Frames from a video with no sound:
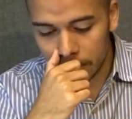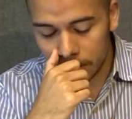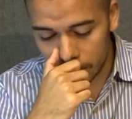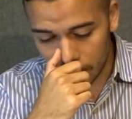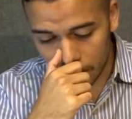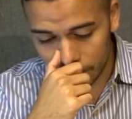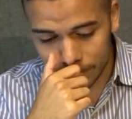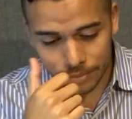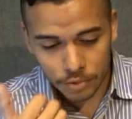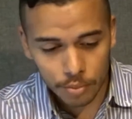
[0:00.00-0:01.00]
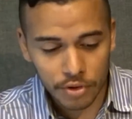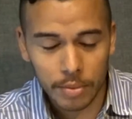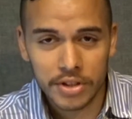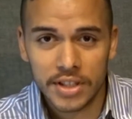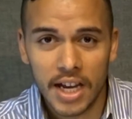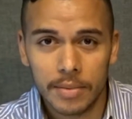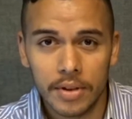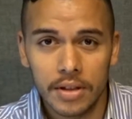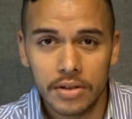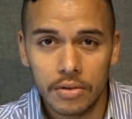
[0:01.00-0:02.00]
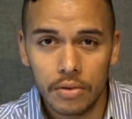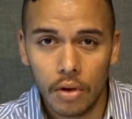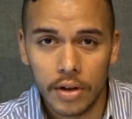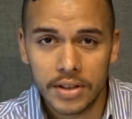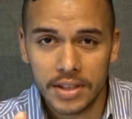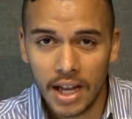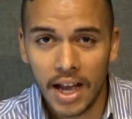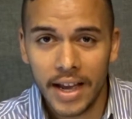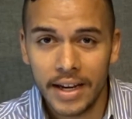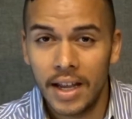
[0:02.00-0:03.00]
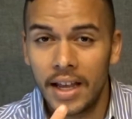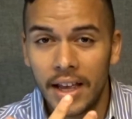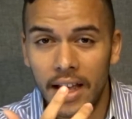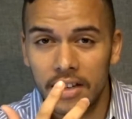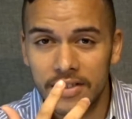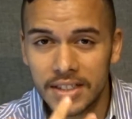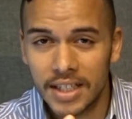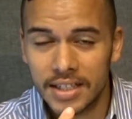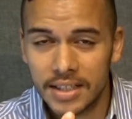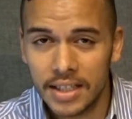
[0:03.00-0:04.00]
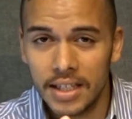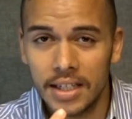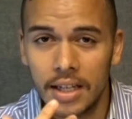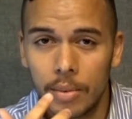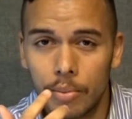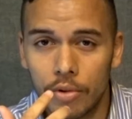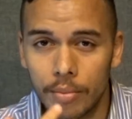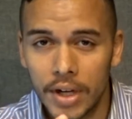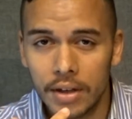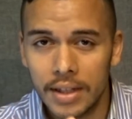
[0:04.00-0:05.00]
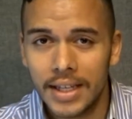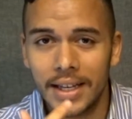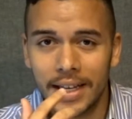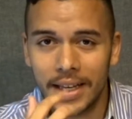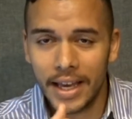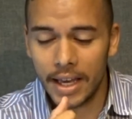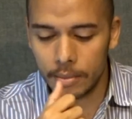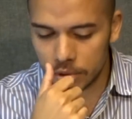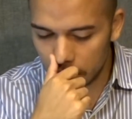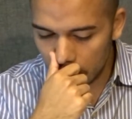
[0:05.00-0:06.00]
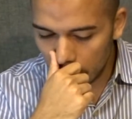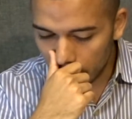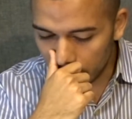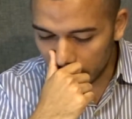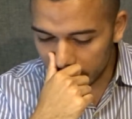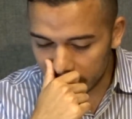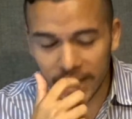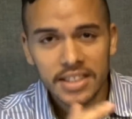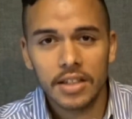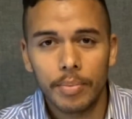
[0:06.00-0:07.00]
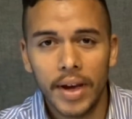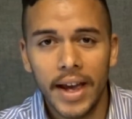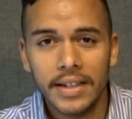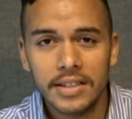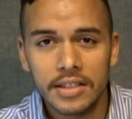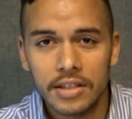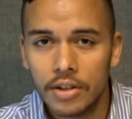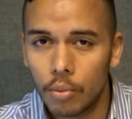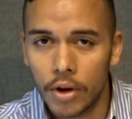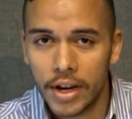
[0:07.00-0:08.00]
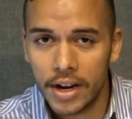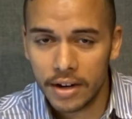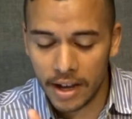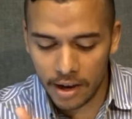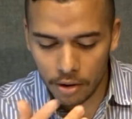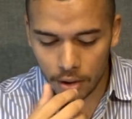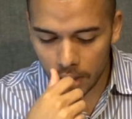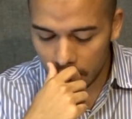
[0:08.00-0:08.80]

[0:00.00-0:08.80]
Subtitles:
You're pretty much sacked because you lost 9 out of 16 Premier League games. But that's in the past. We're here now.